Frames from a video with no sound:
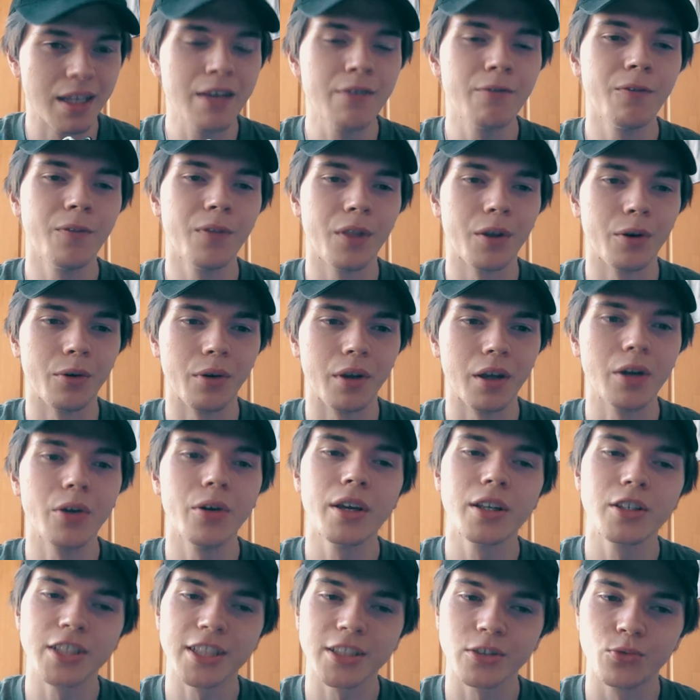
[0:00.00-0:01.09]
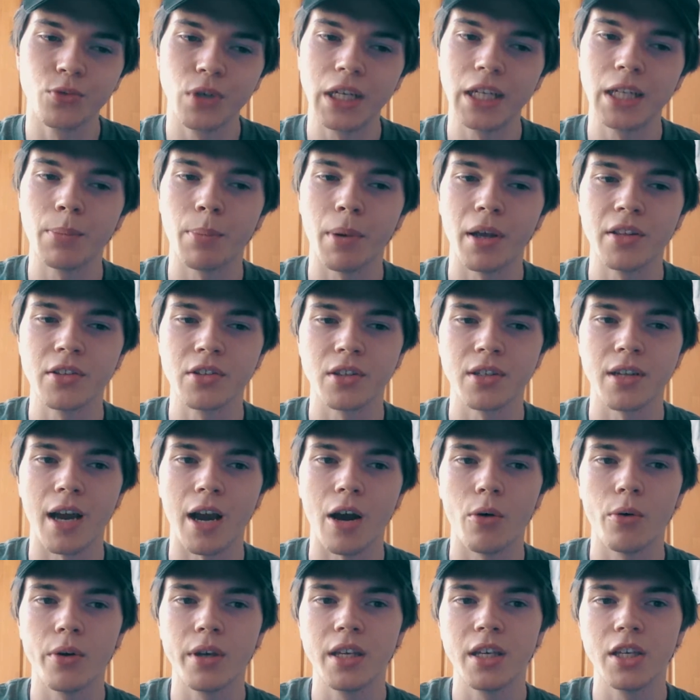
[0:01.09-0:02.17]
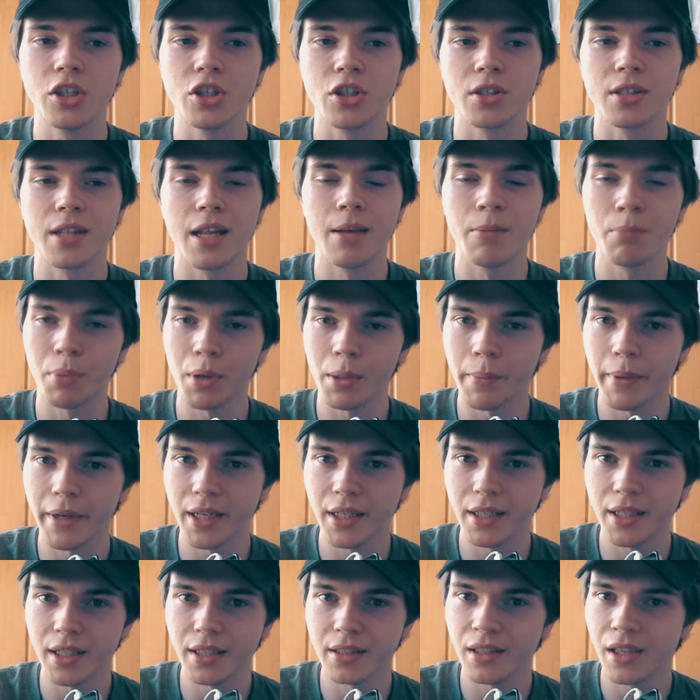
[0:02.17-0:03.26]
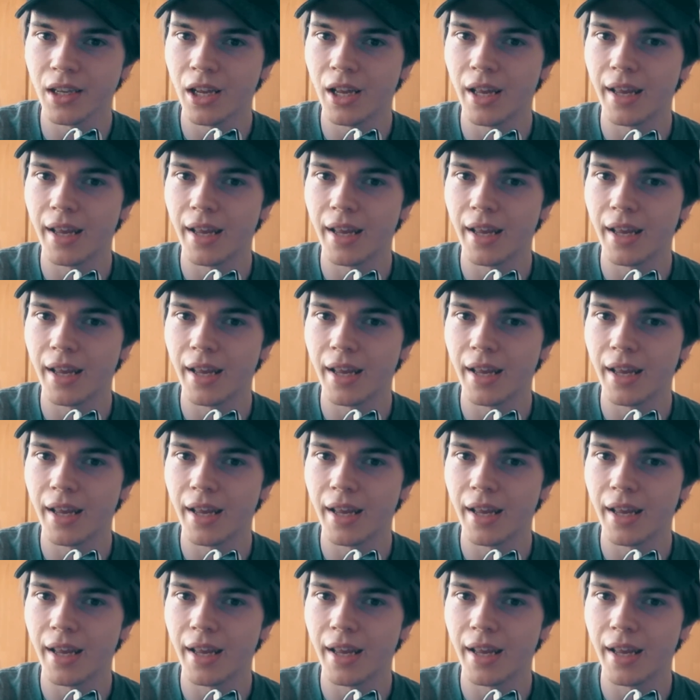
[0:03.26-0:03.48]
Even though, you know, it just really depends on how he just implemented it